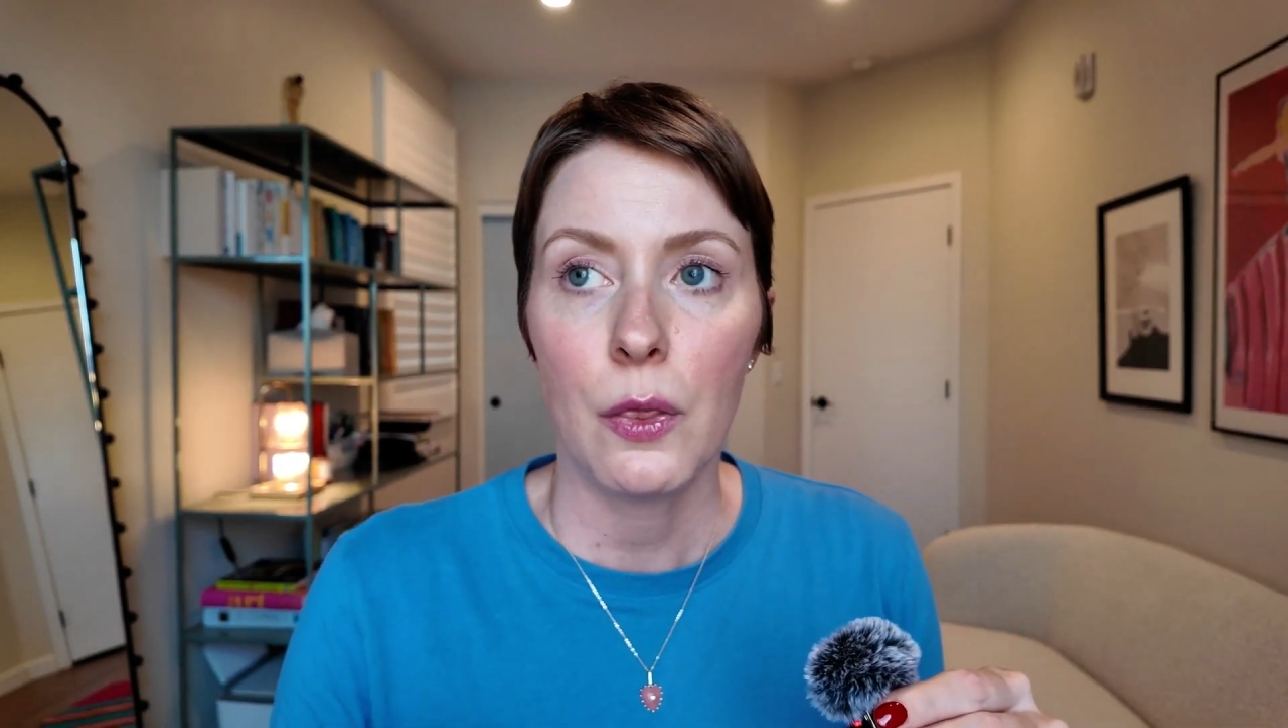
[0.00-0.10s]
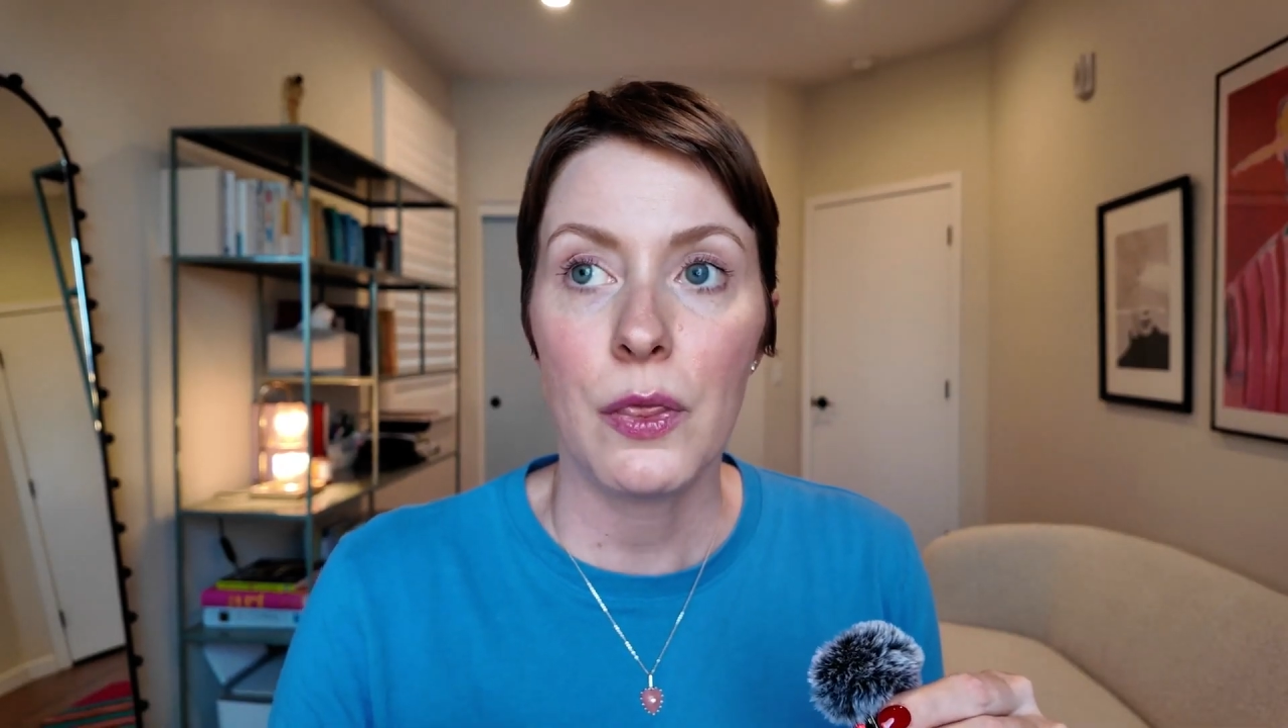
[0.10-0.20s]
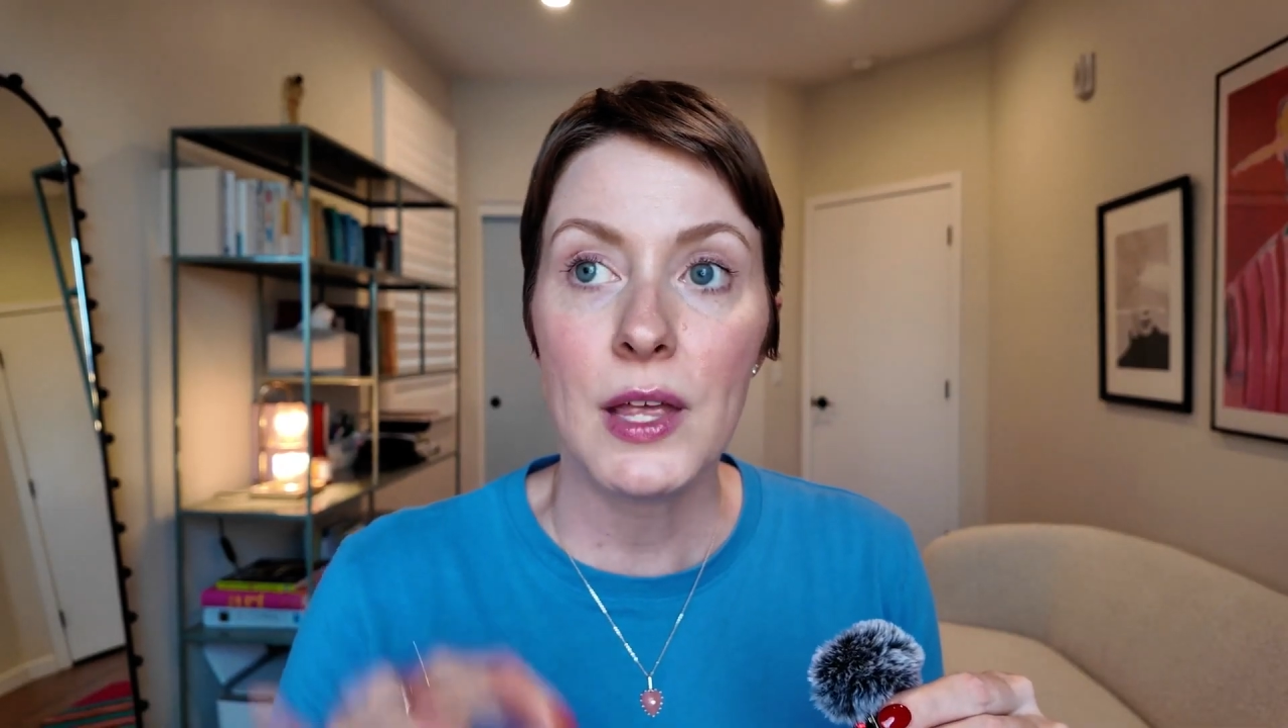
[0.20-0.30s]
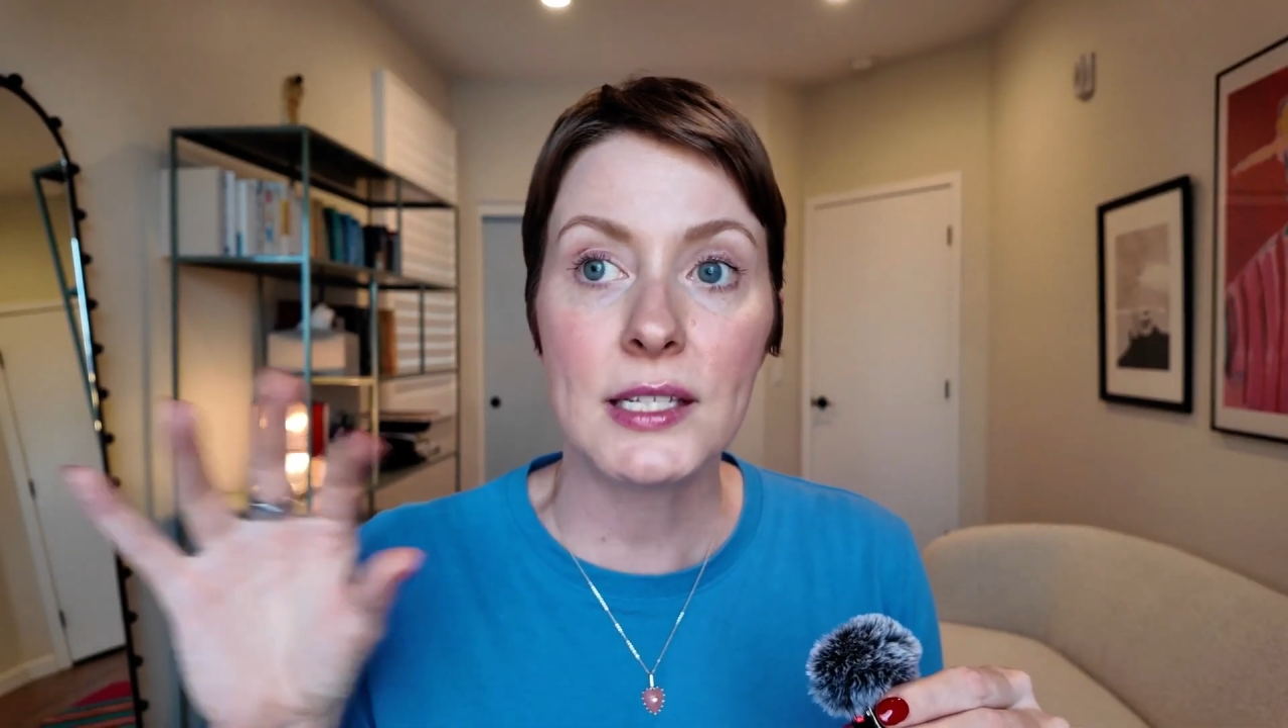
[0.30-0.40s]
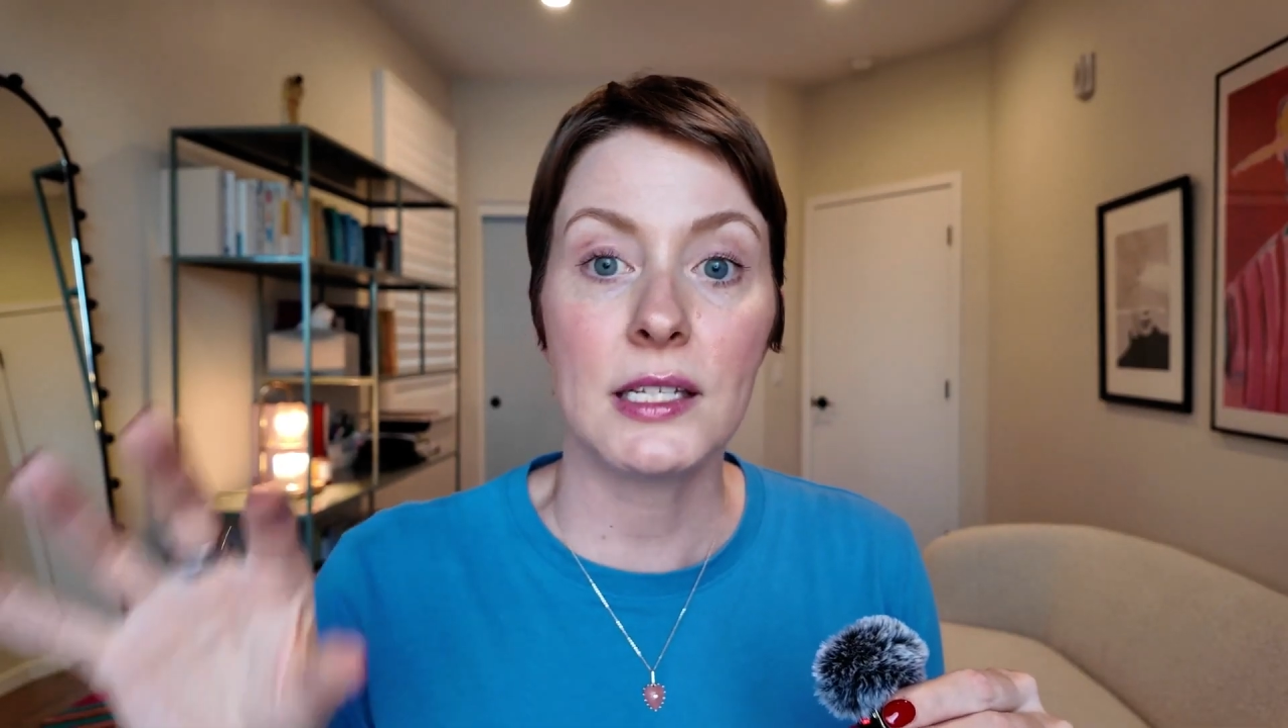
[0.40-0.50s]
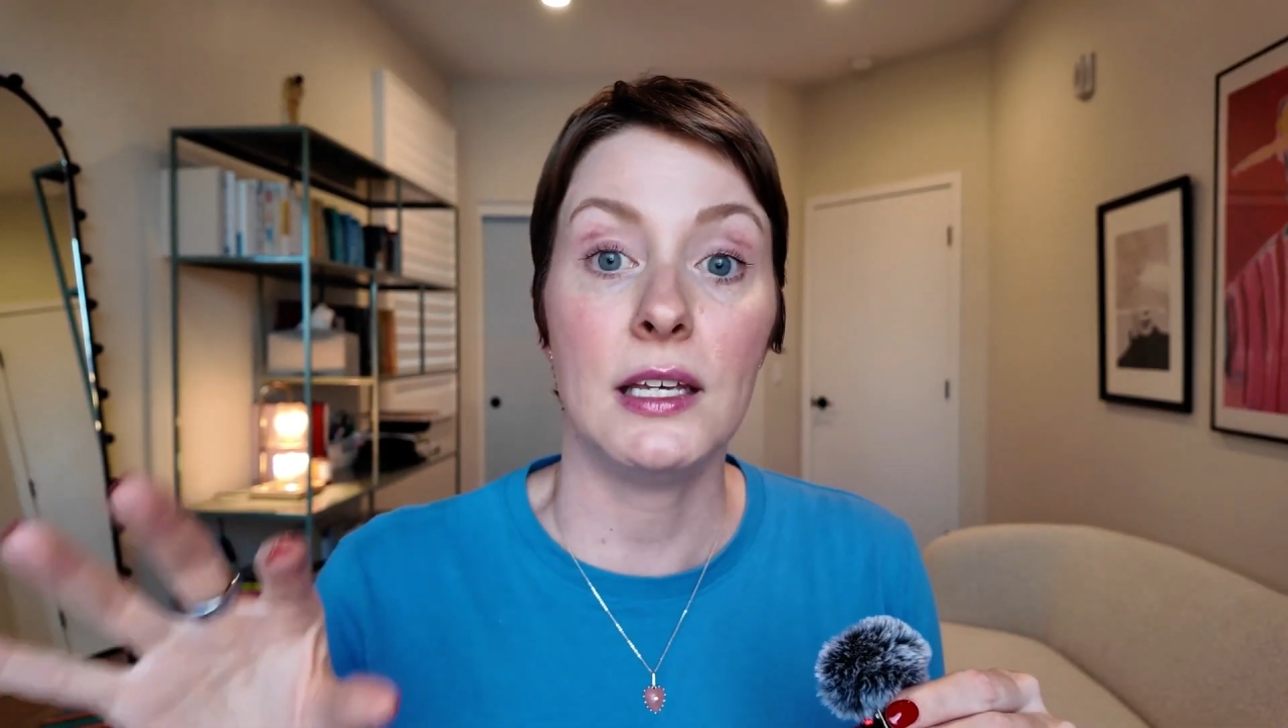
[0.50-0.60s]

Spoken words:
this